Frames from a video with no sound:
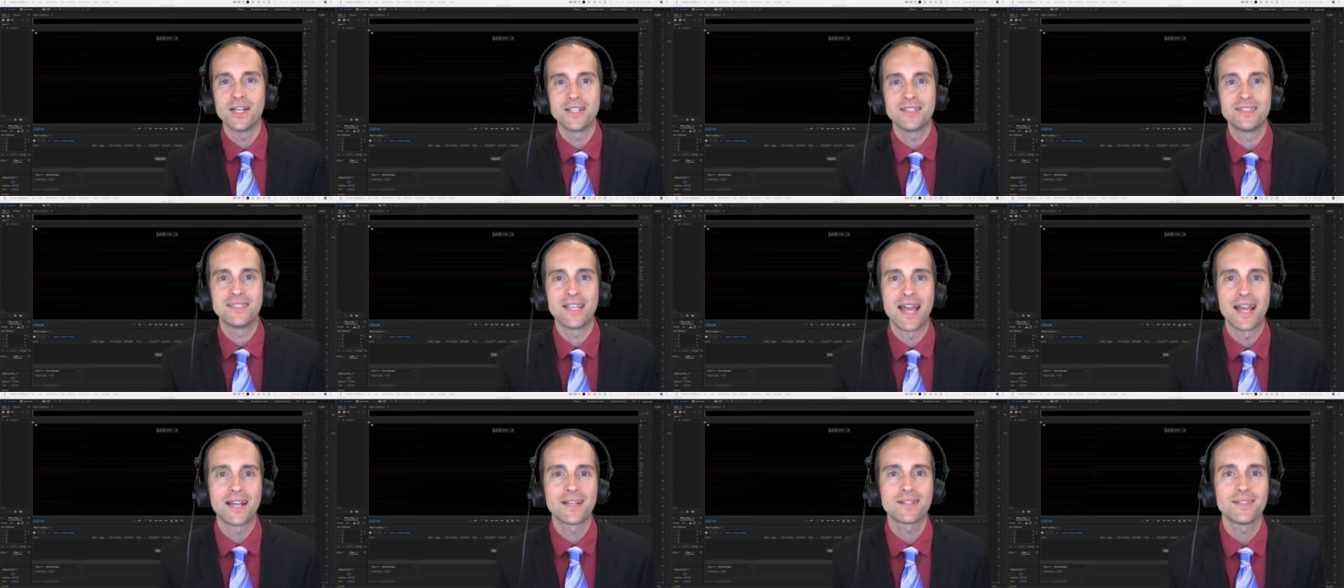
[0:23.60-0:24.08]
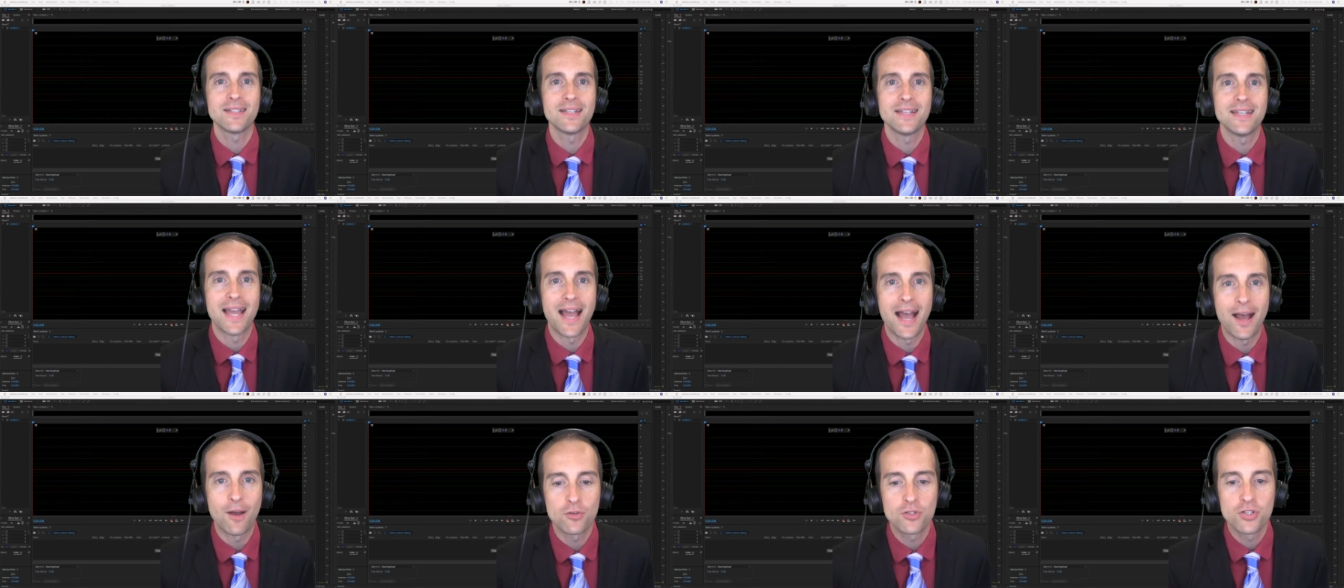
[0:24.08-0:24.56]
exactly
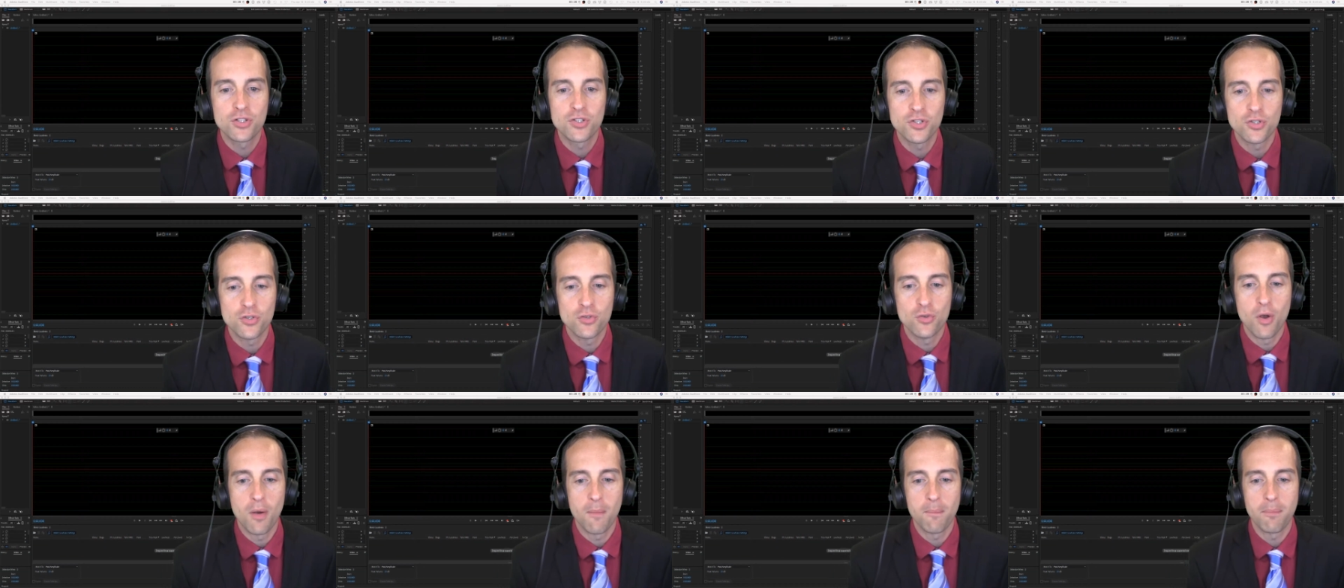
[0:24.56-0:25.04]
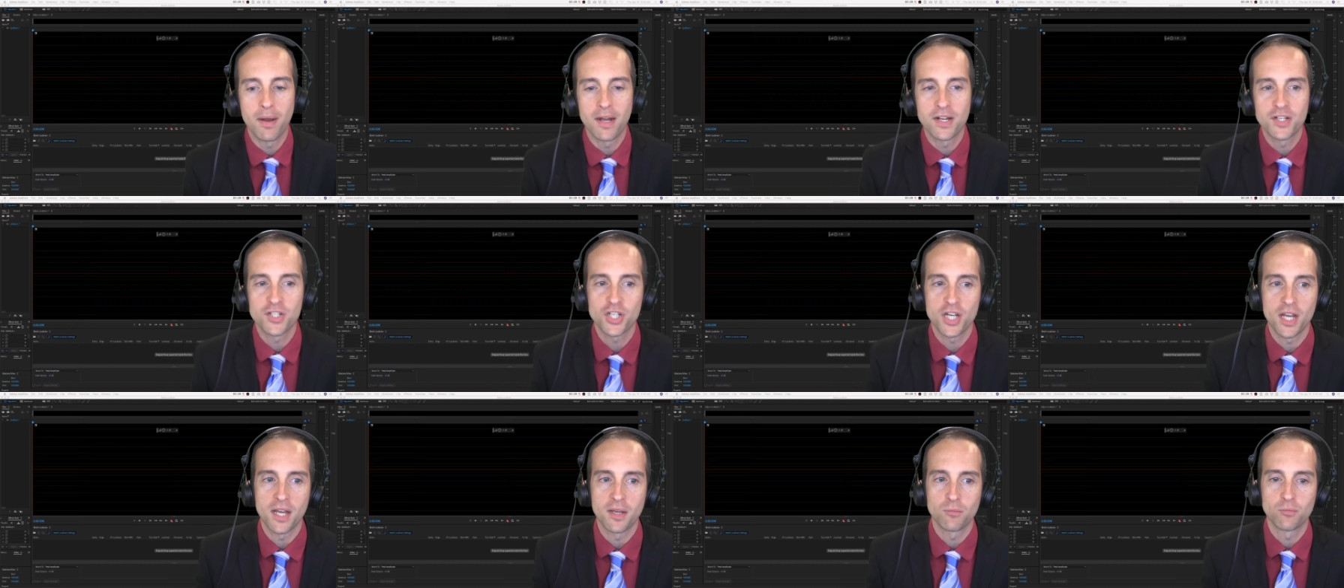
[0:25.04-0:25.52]
how to do
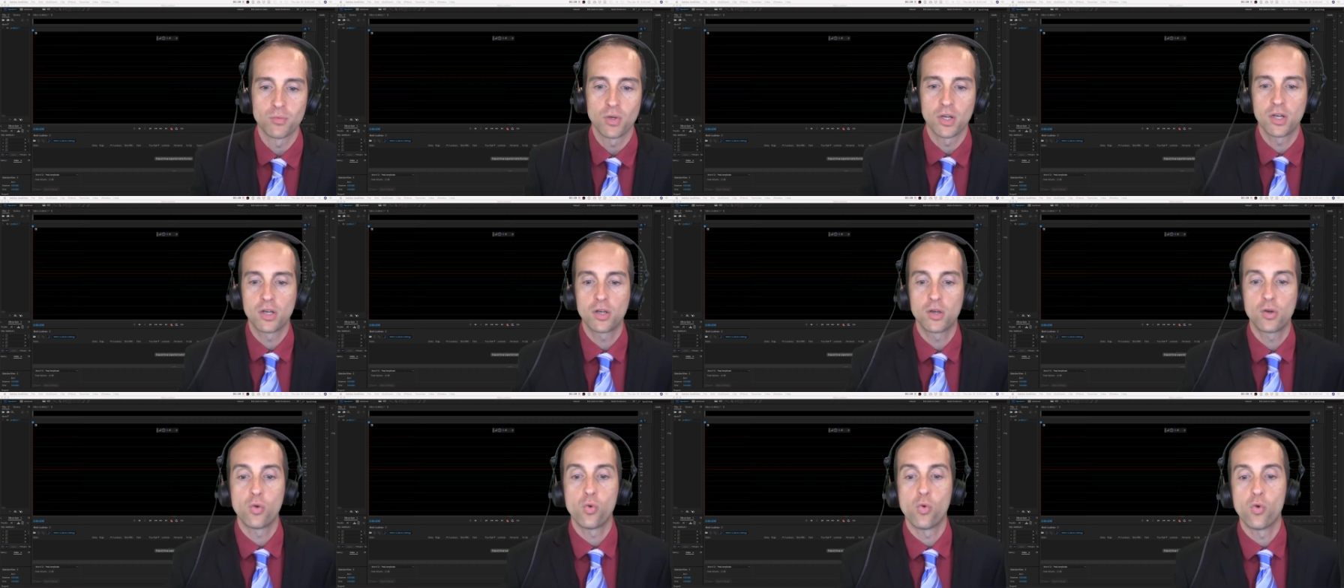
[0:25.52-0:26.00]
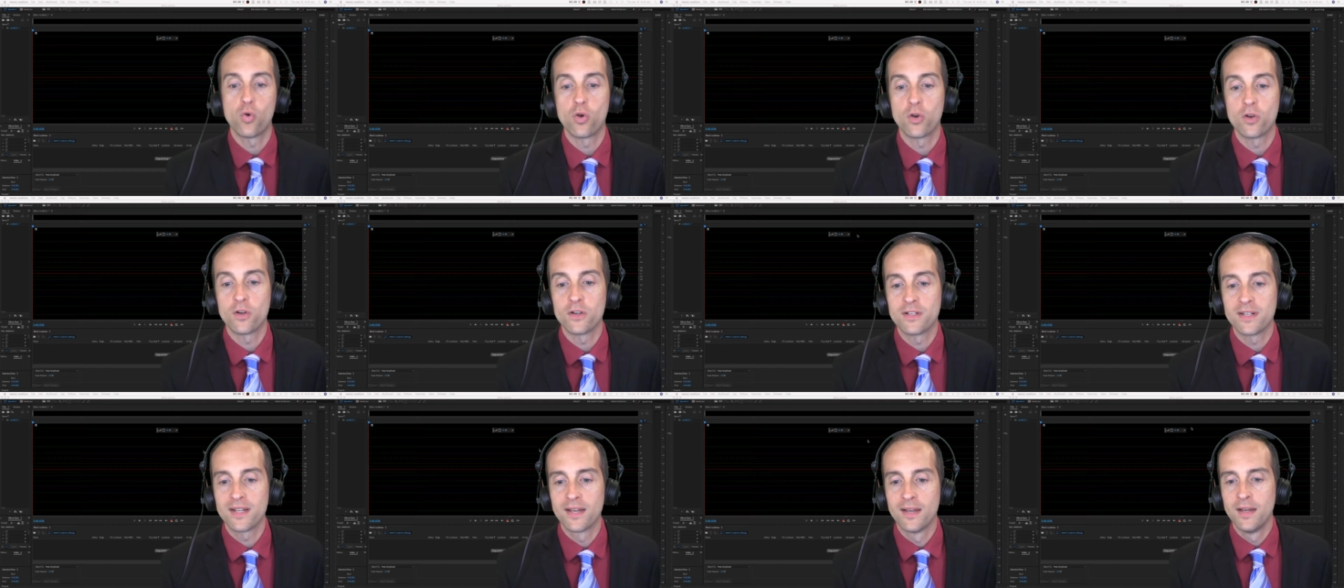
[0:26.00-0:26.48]
punch and
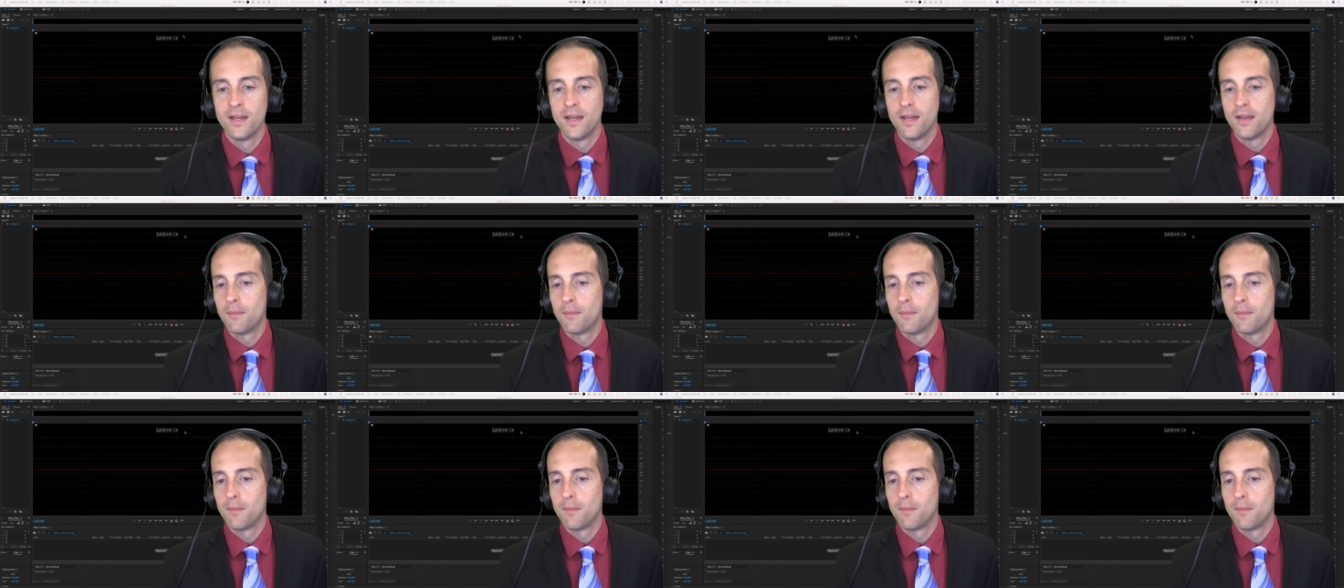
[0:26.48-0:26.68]
record,